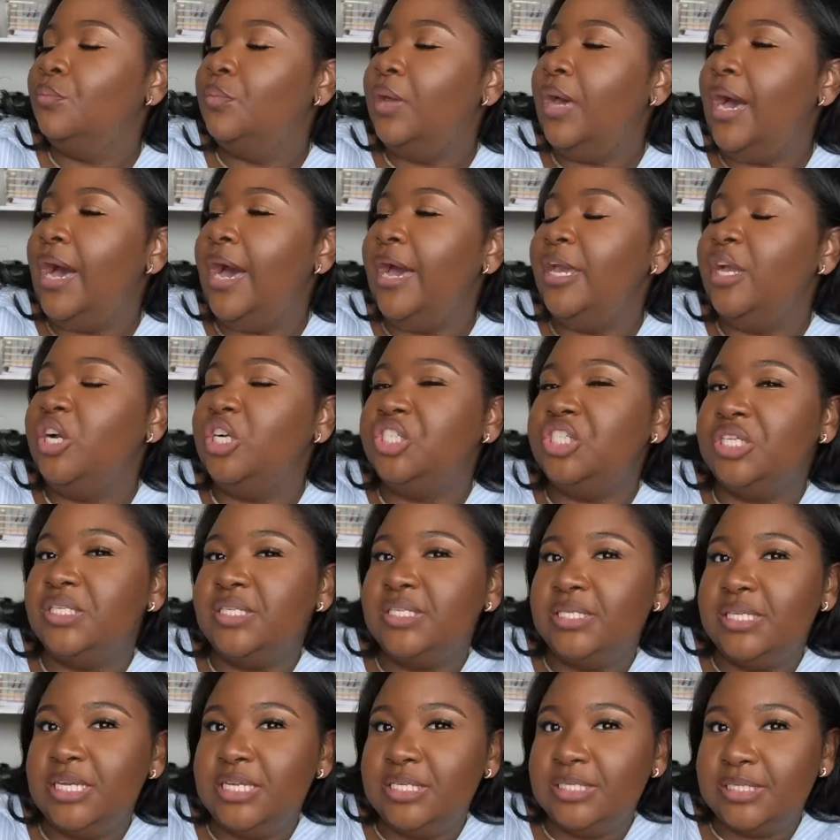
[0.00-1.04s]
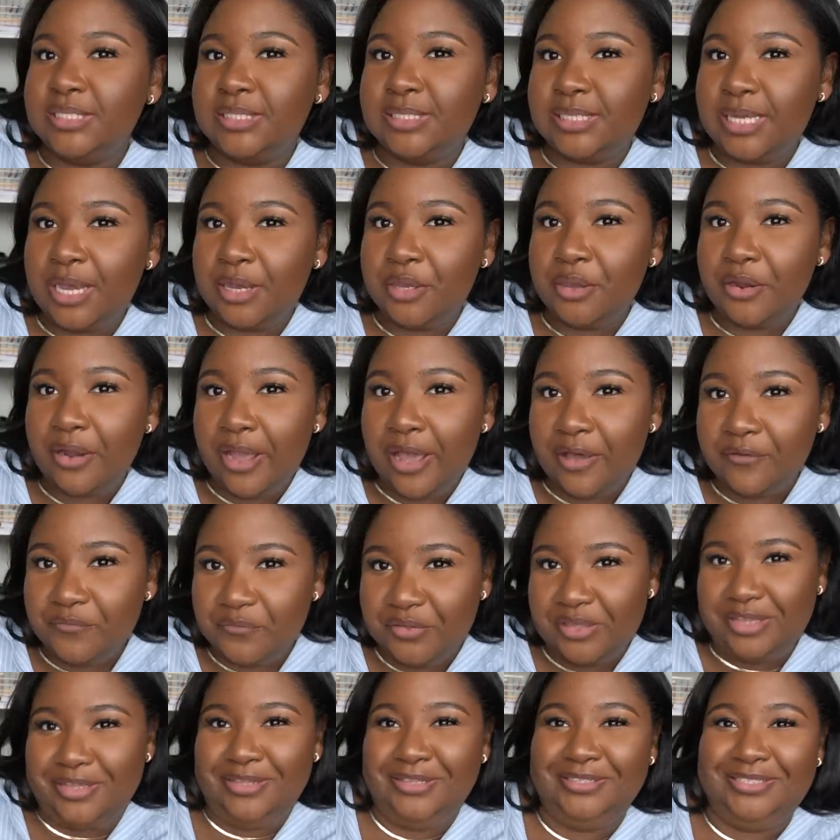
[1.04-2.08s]
Hire Justine to style your
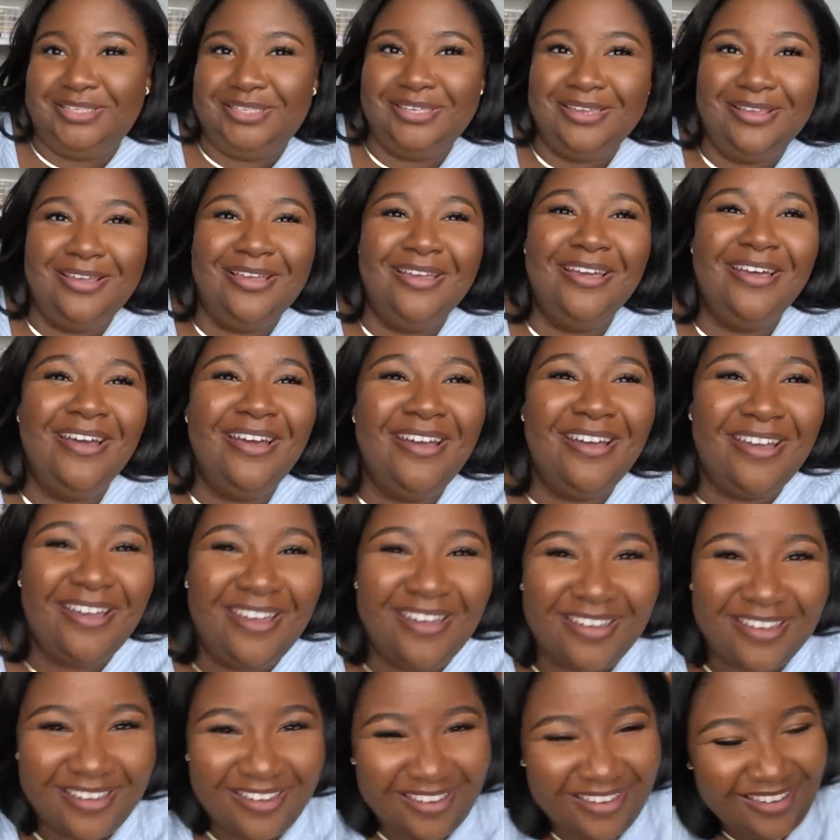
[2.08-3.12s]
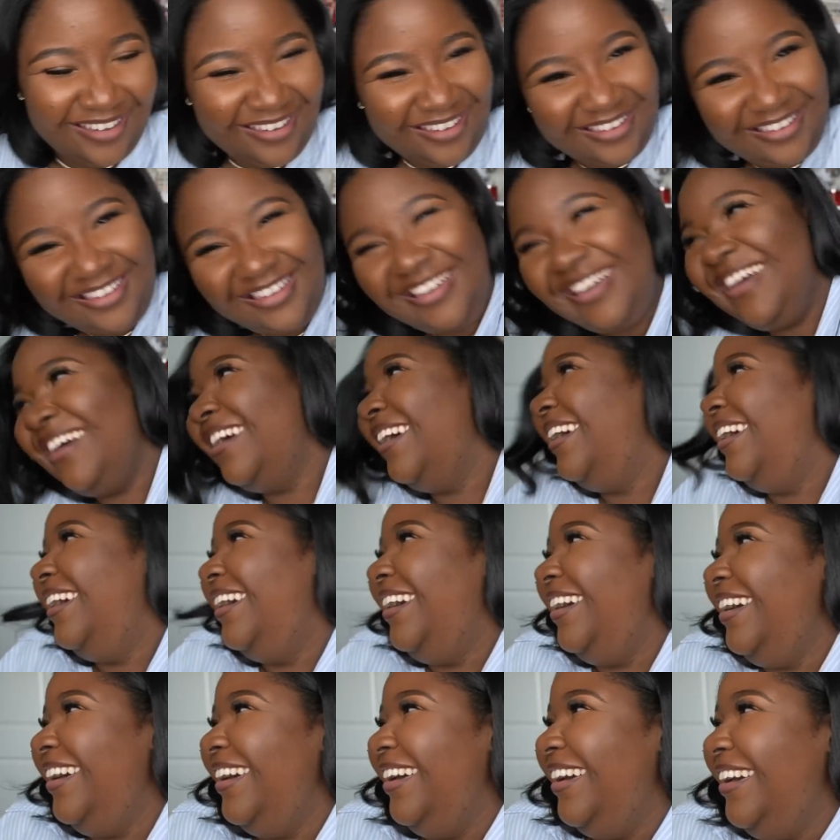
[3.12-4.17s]
outfits. I just thought about
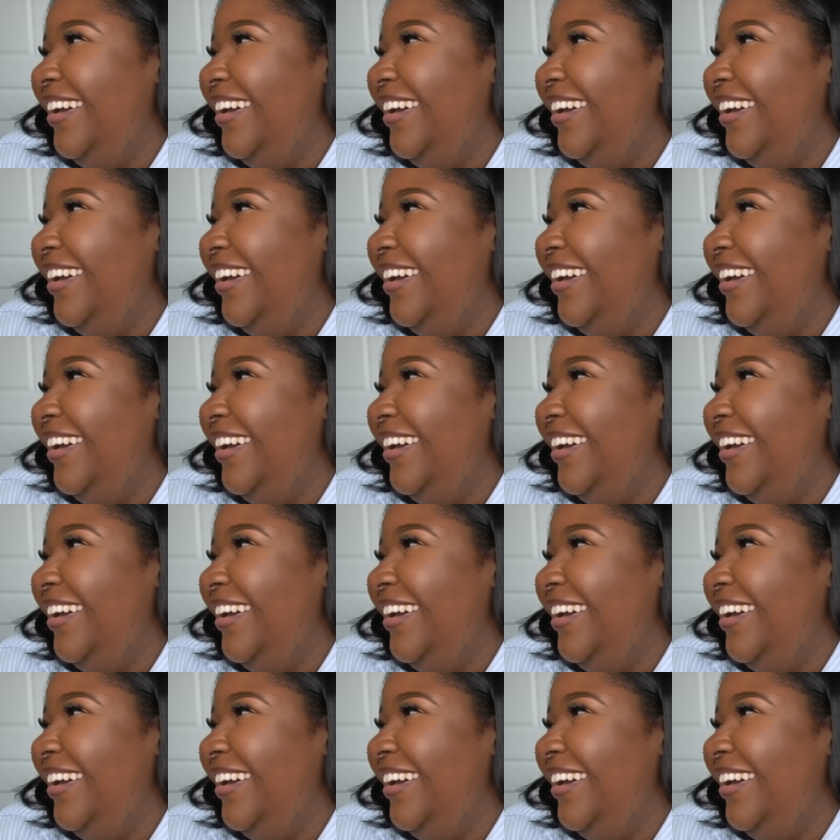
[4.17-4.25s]
that when you